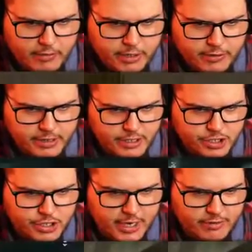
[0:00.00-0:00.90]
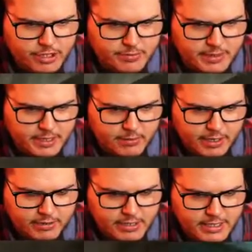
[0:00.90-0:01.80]
wouldn't you at least challenge me? Like, why
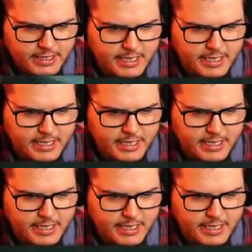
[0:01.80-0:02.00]
are you sitting